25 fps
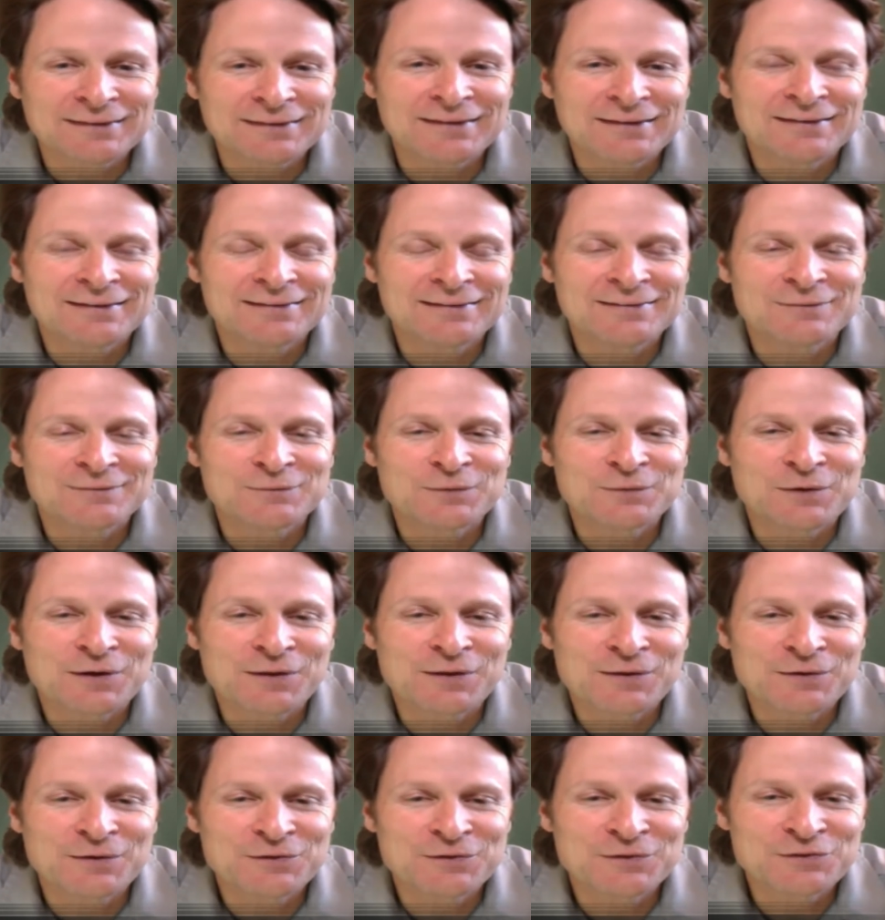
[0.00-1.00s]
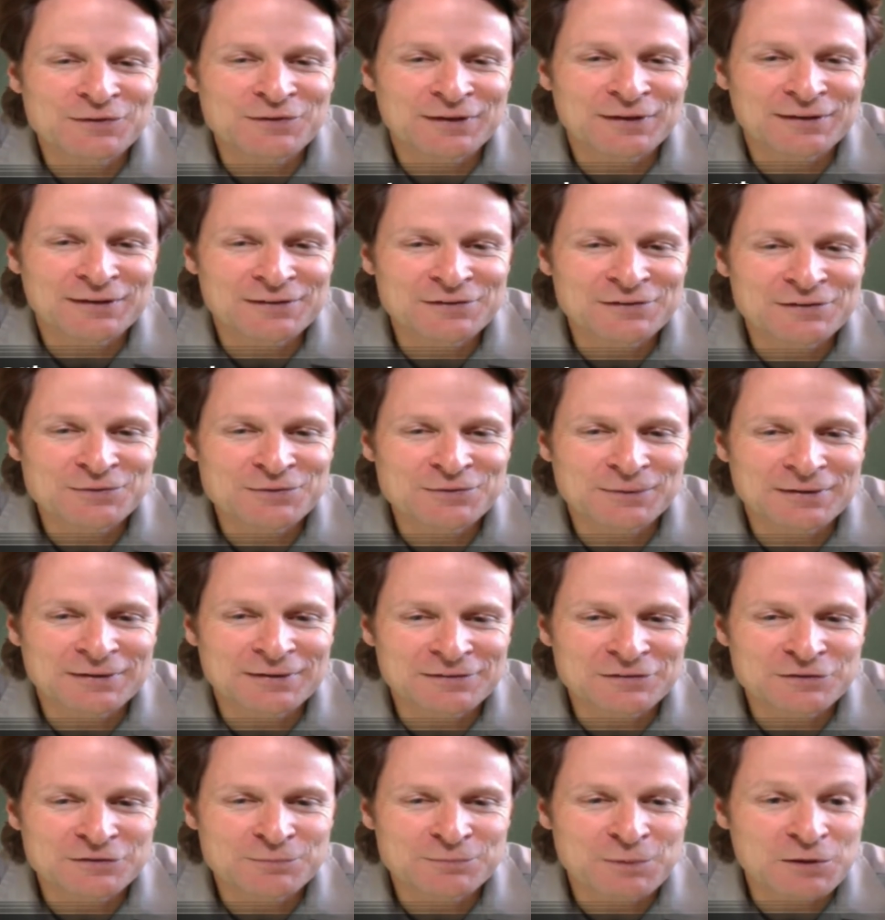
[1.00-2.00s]
And one of those things
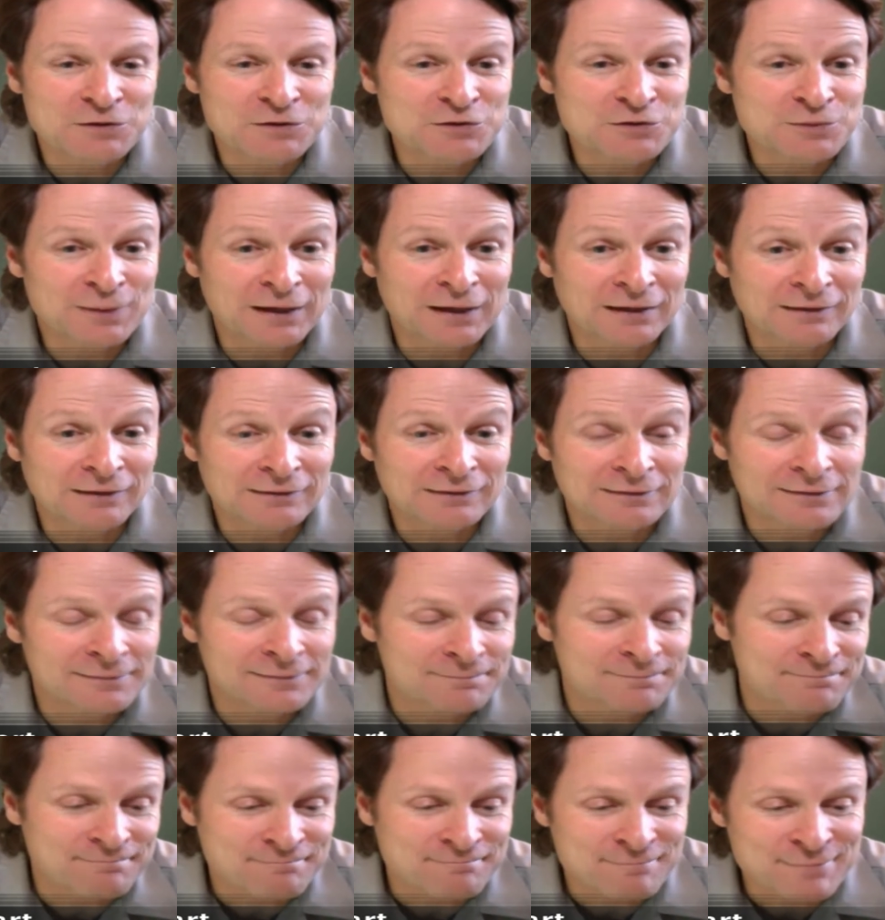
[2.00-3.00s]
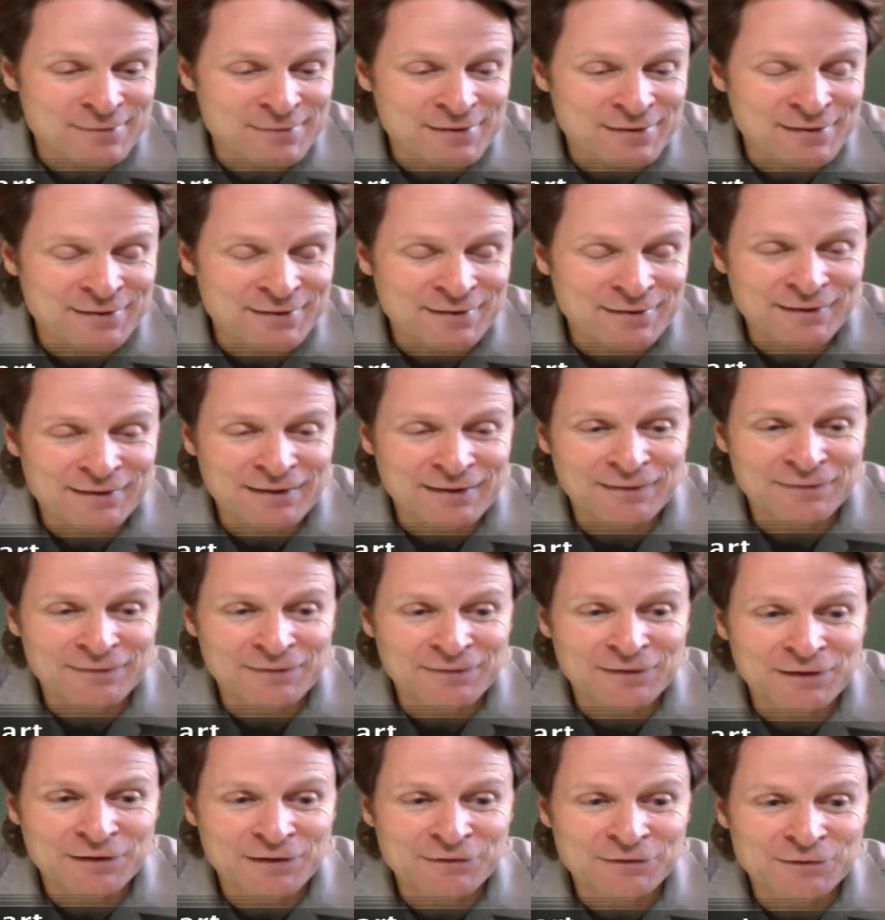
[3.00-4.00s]
was spirituality,
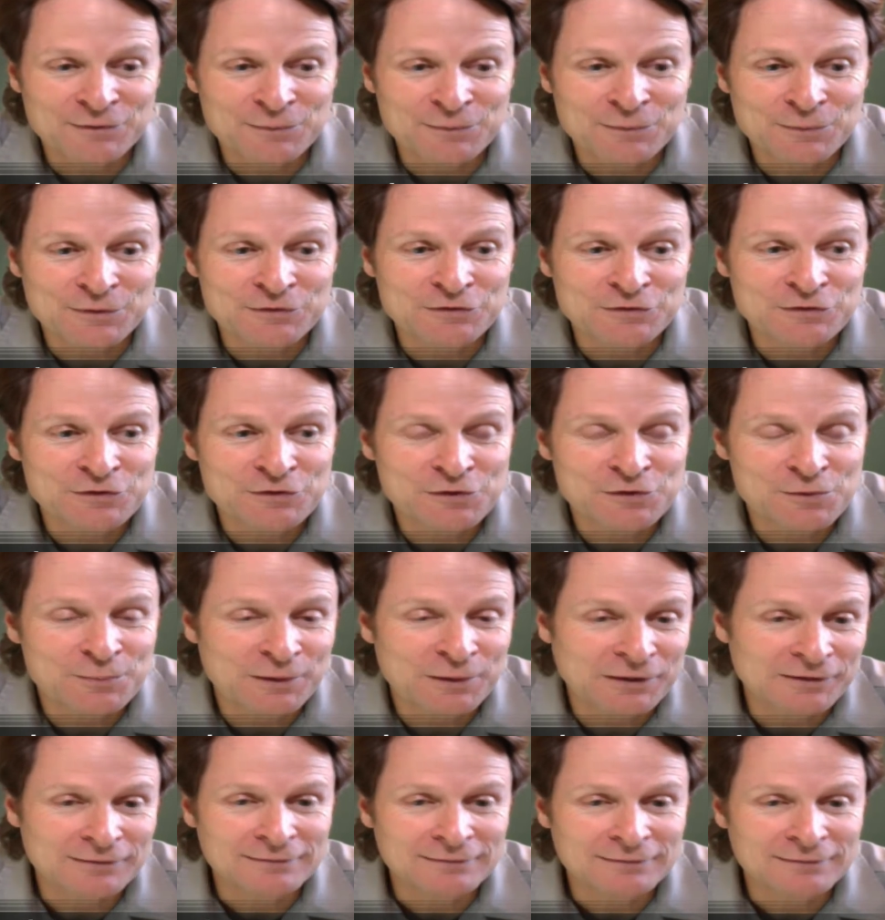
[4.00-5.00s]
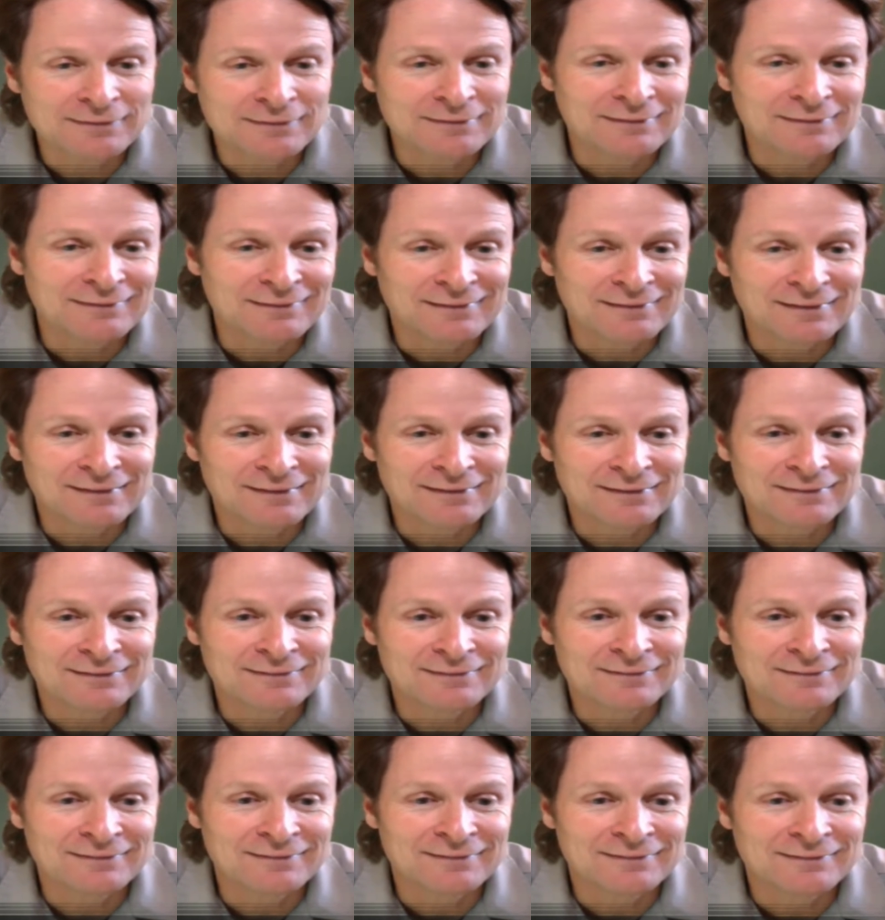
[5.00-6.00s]
and the other was humor,
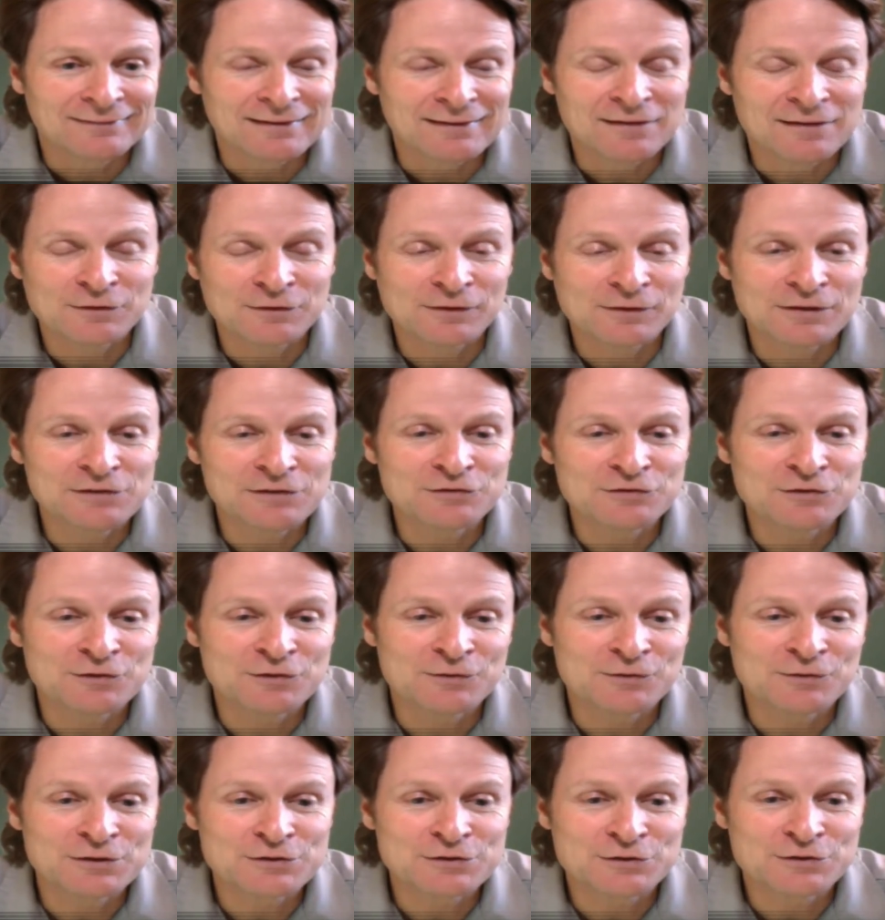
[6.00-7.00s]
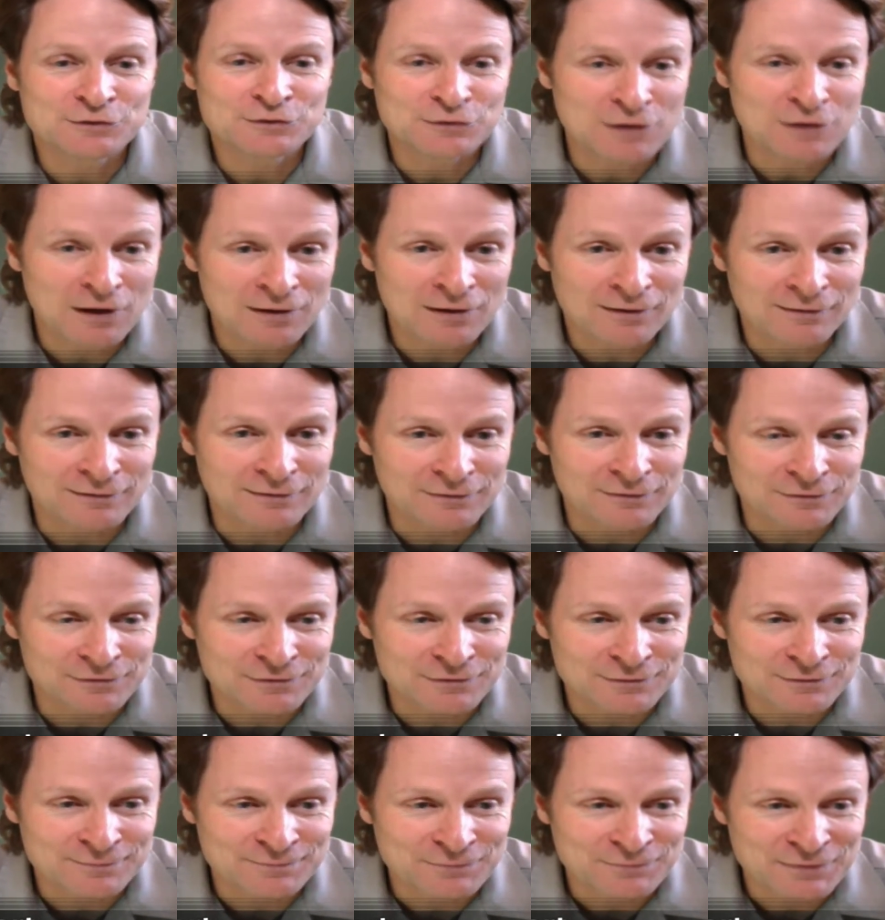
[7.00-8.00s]
and not the least of which is
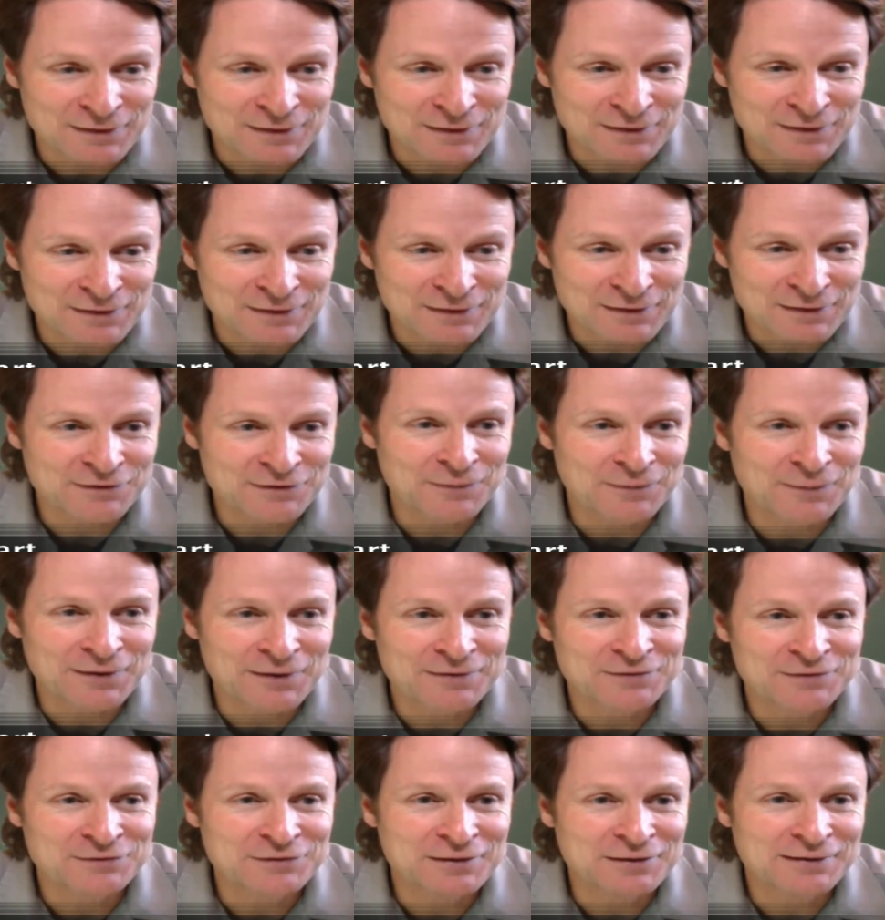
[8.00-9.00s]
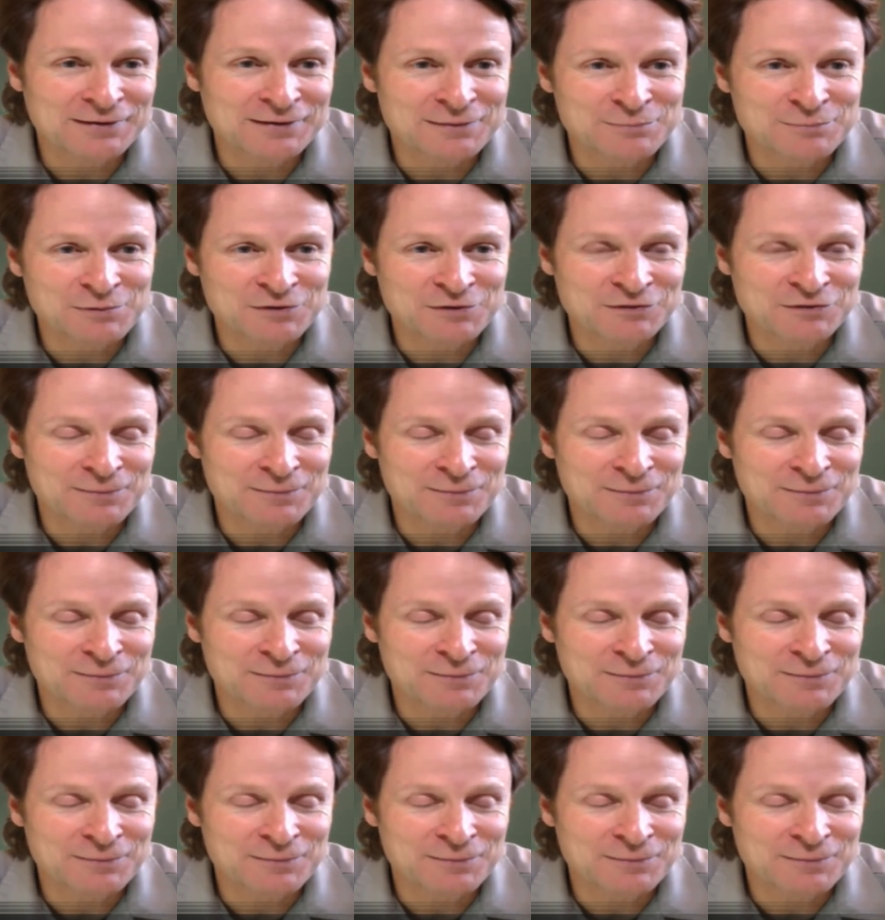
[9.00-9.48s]
cars. And so I decided to put